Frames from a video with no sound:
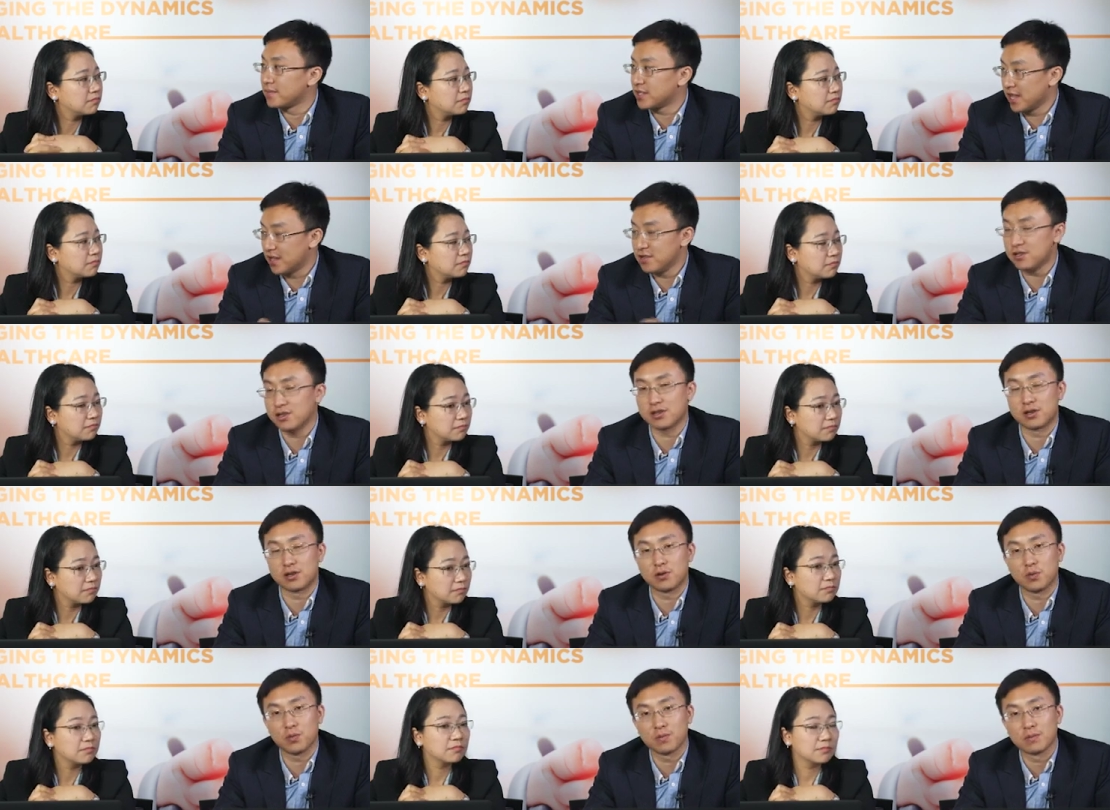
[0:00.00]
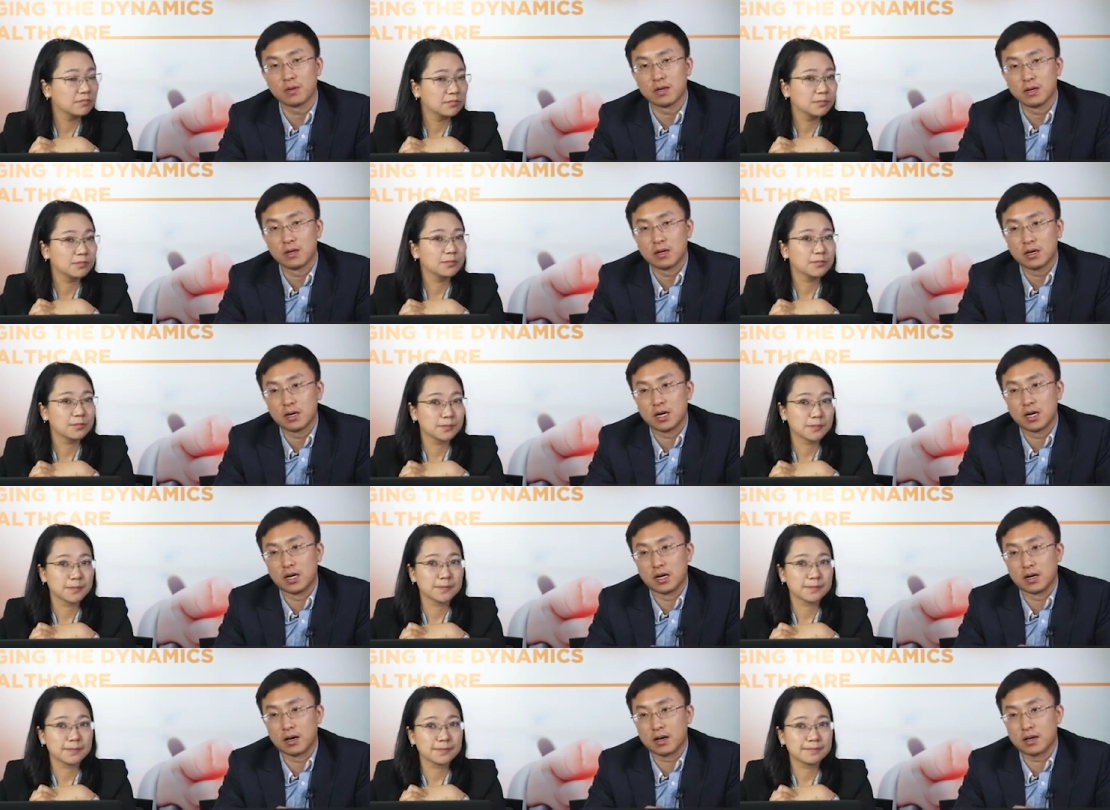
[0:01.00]
Speaker 1: sensor,
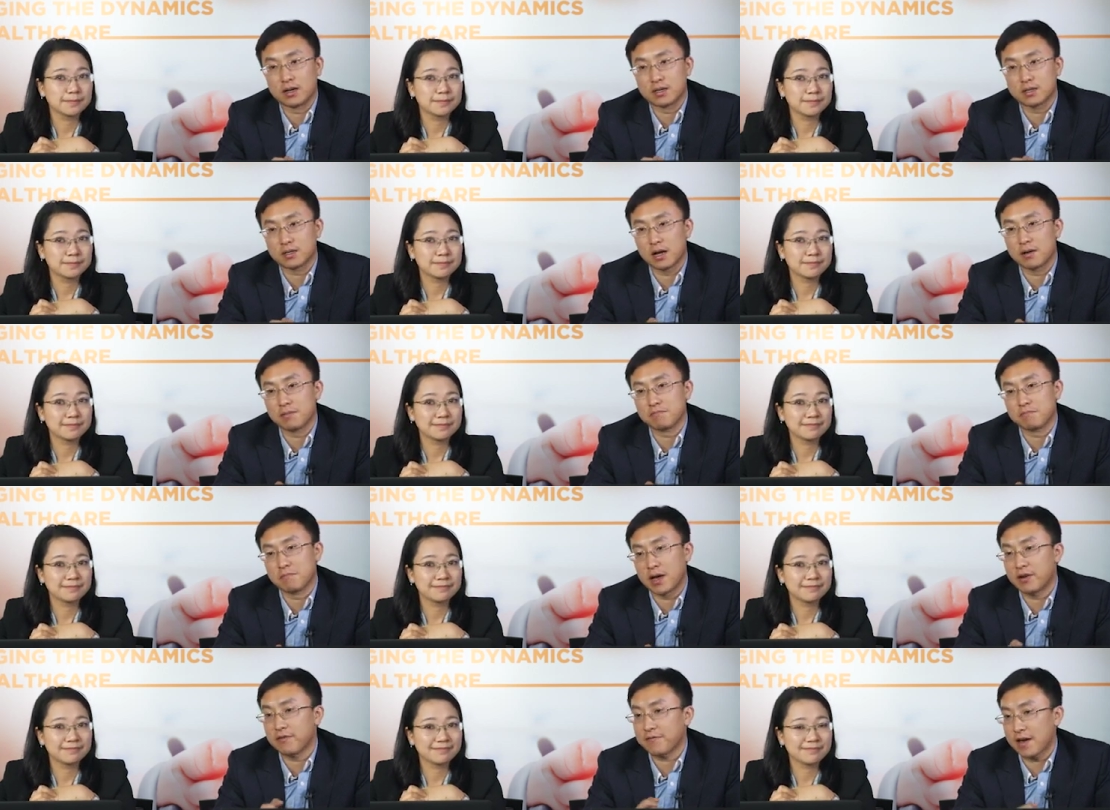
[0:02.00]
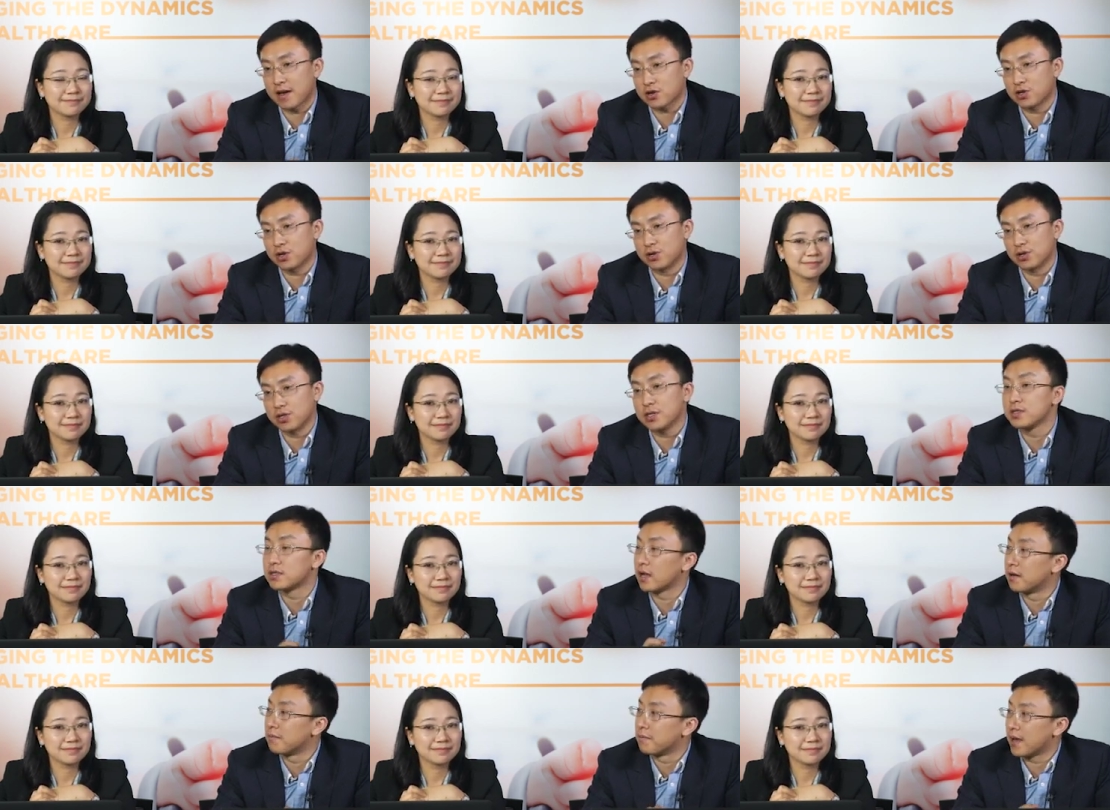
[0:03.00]
some manufacturers,
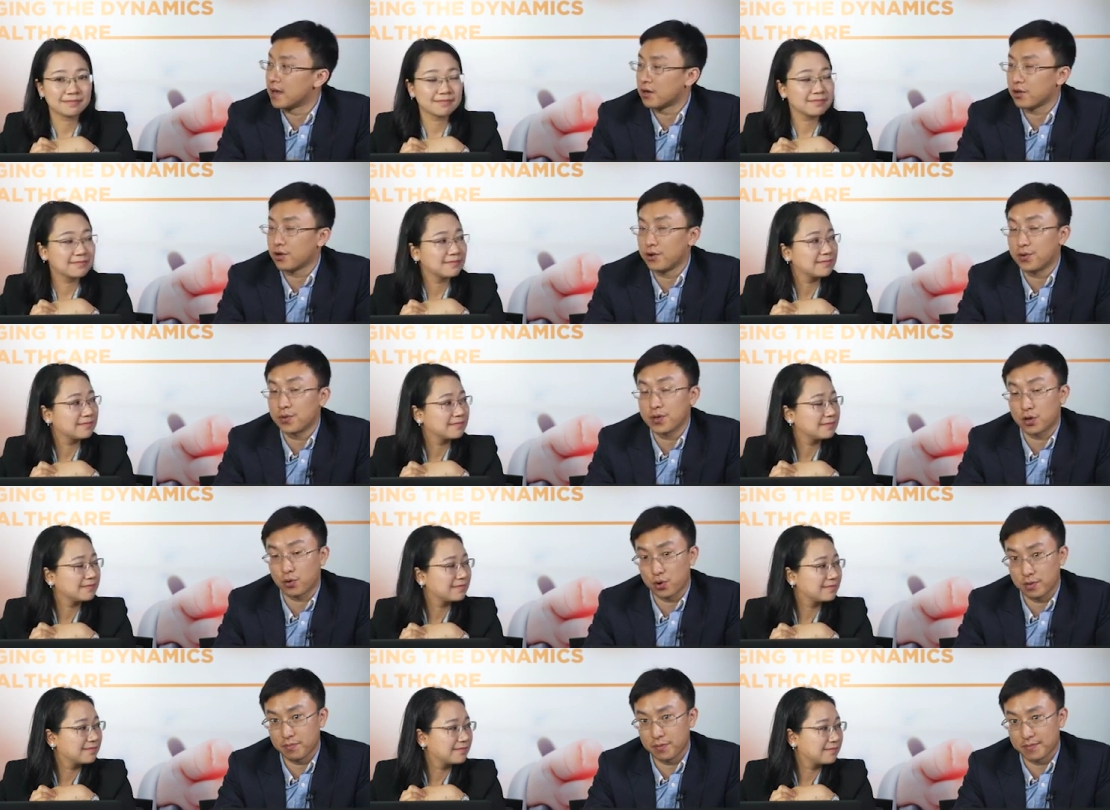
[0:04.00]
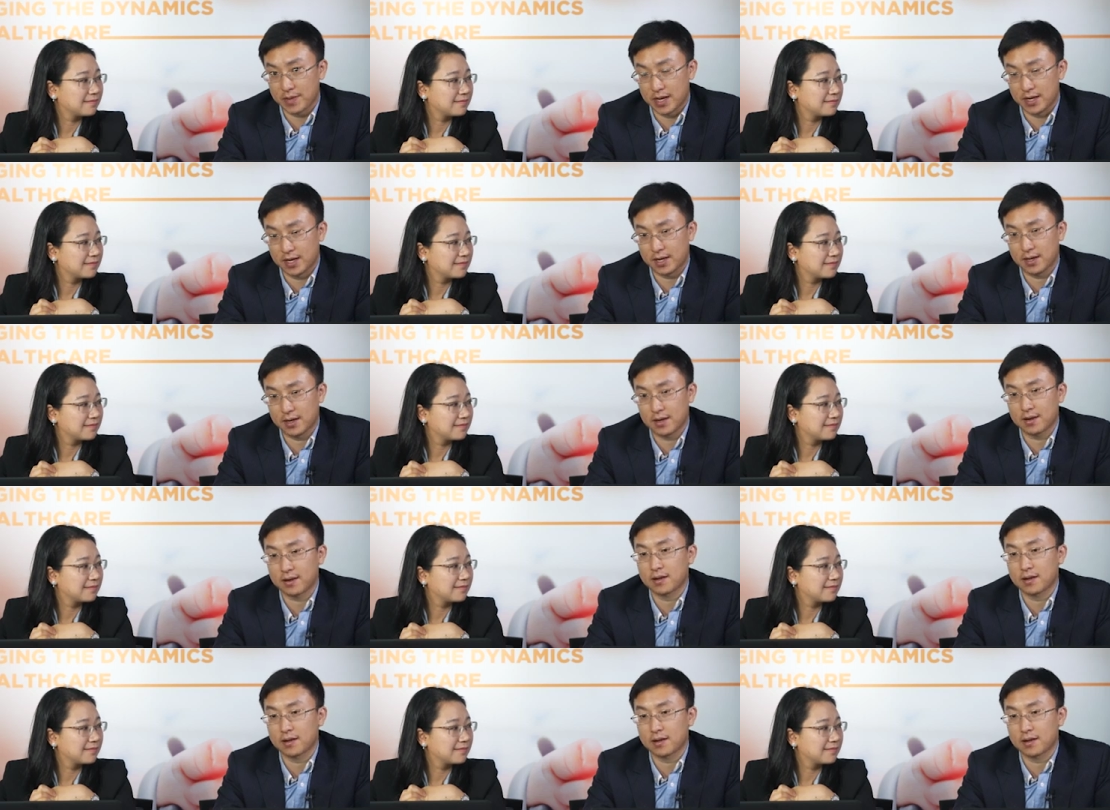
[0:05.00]
some medical equipment